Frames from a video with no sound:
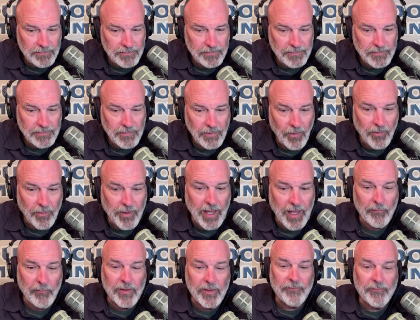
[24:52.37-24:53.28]
Okay,
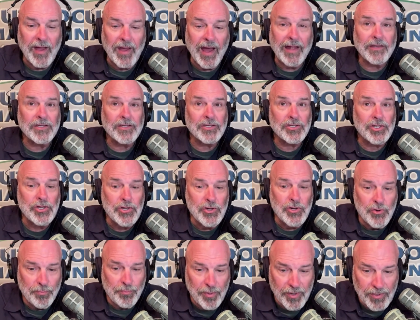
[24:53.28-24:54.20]
we've got two
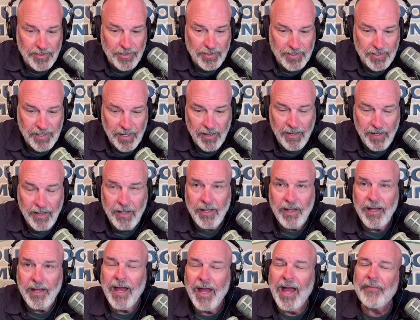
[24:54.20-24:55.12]
birds there.
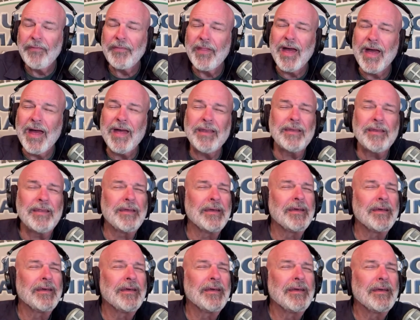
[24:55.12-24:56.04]
And then
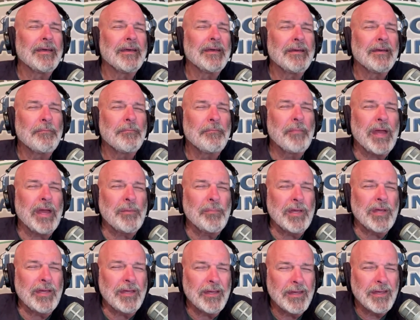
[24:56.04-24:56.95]

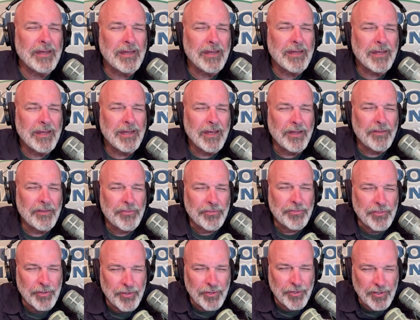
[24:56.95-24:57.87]
maybe a
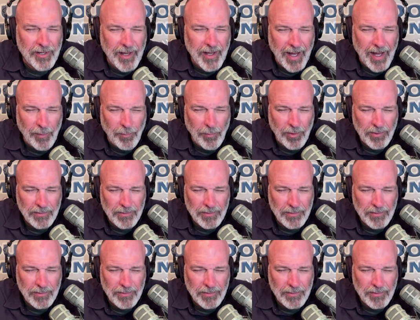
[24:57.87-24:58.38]
third gobble.